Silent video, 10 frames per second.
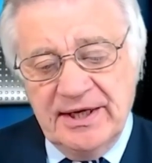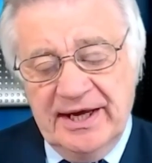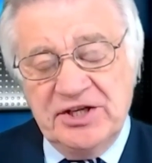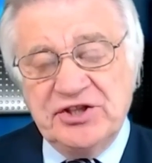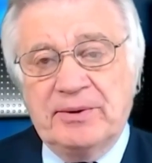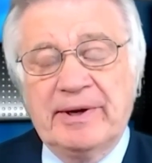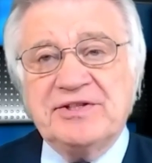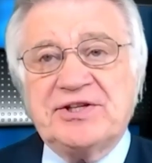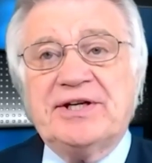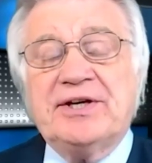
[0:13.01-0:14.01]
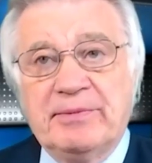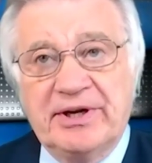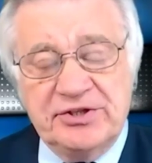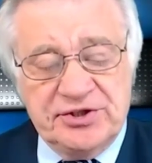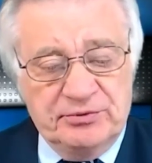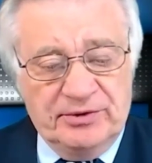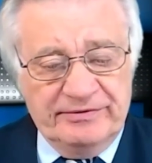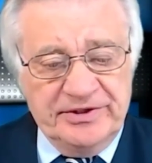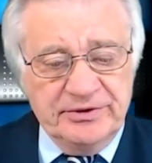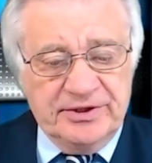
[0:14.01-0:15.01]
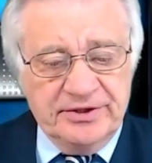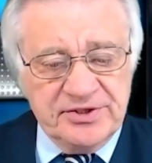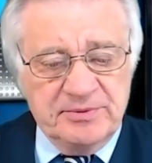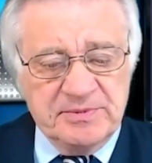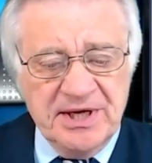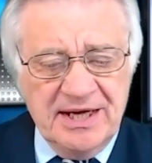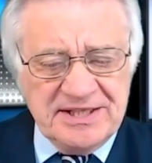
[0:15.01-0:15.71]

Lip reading: HMRC, Her Majesty in Revenue and Customs,